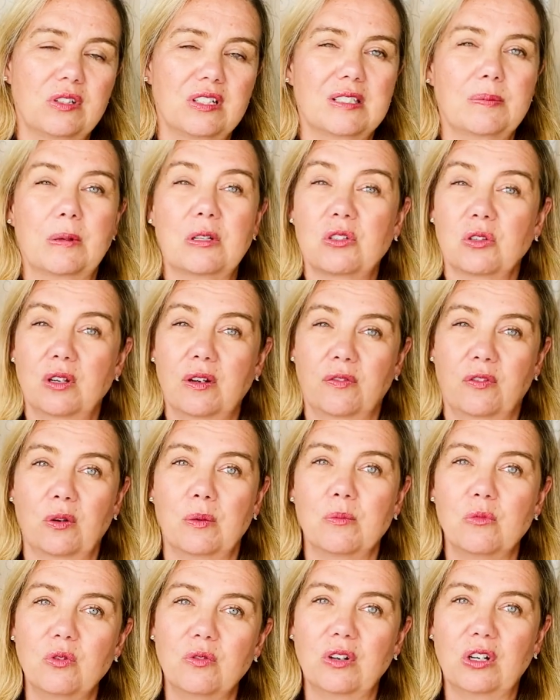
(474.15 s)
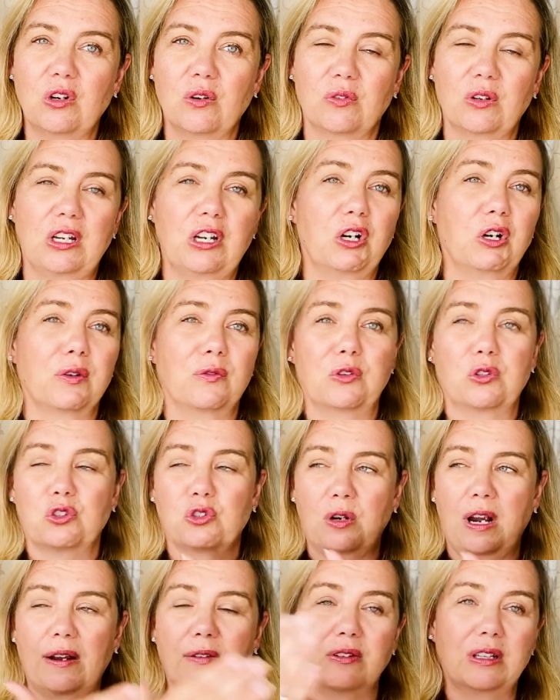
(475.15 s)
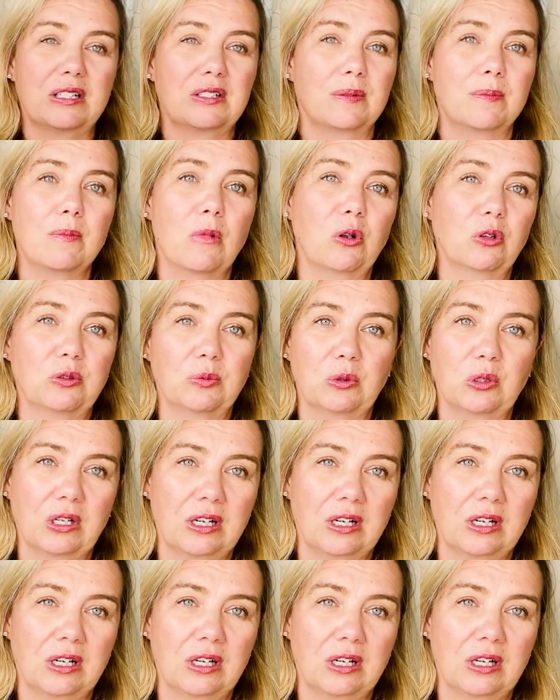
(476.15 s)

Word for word: especially if you're moving over here, if you're traveling to multiple